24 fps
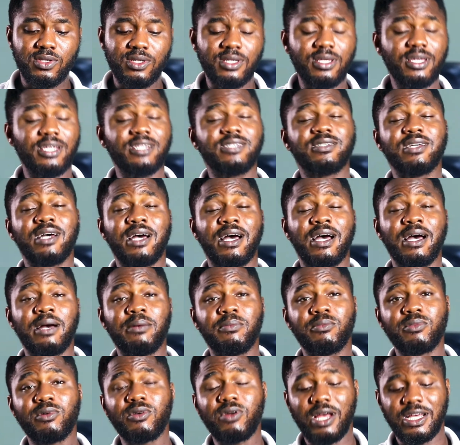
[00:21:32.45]
eat
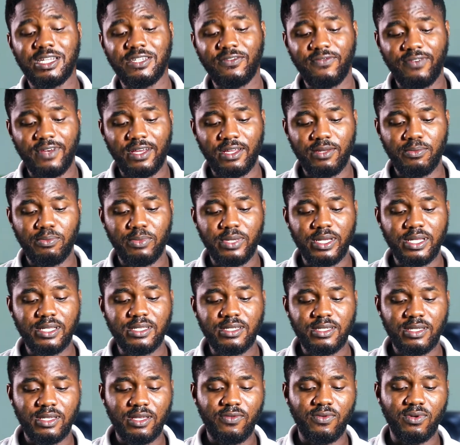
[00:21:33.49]
grass-fed
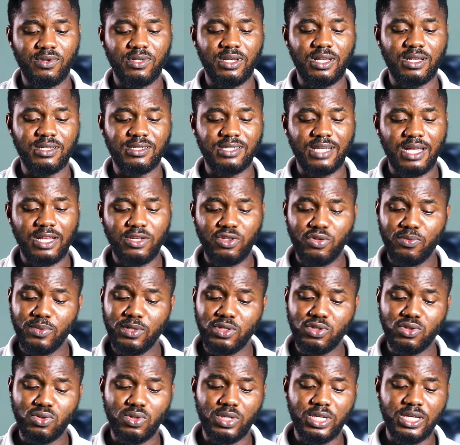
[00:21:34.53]
meat, if you understand you're
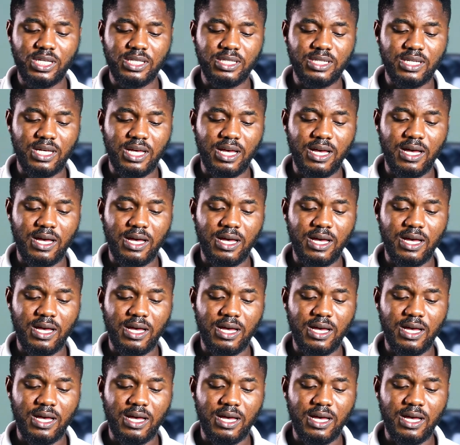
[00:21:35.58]
meant to eat